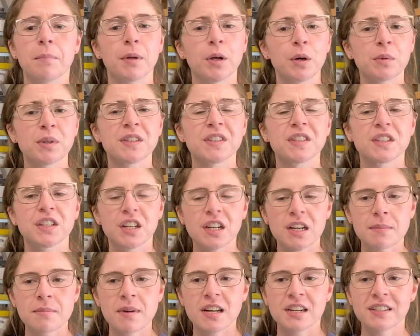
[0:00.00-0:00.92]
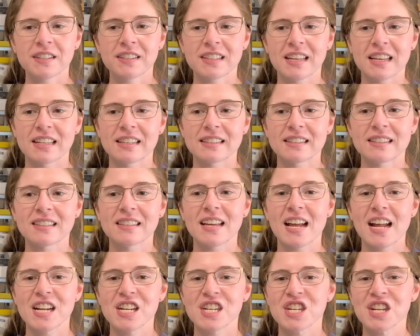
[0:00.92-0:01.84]
Built with sturdy metal skins,
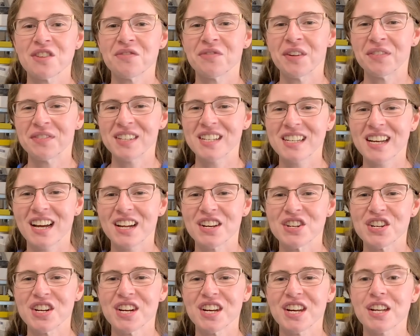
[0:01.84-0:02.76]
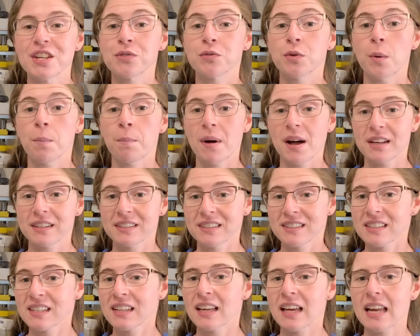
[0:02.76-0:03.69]
the HD 1500 is
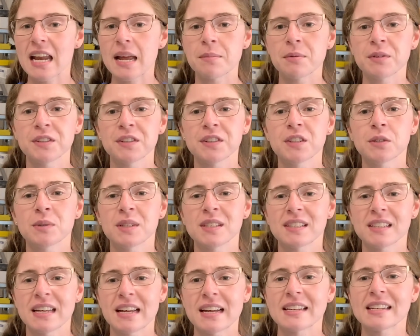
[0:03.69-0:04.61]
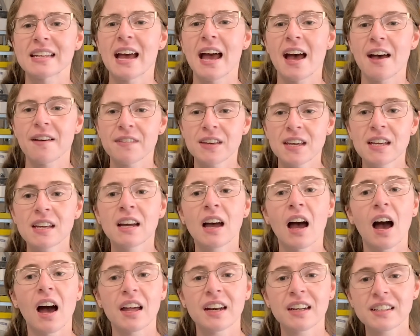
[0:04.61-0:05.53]
robust and able to withstand heavy,
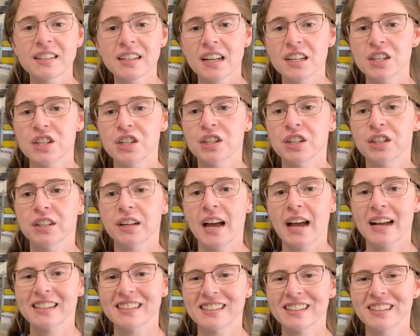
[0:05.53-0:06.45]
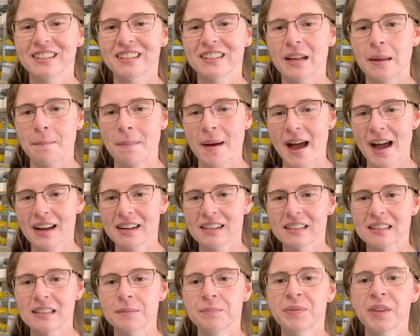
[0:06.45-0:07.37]
unintentional external
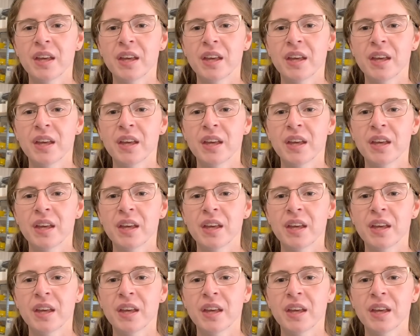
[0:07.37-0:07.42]
impacts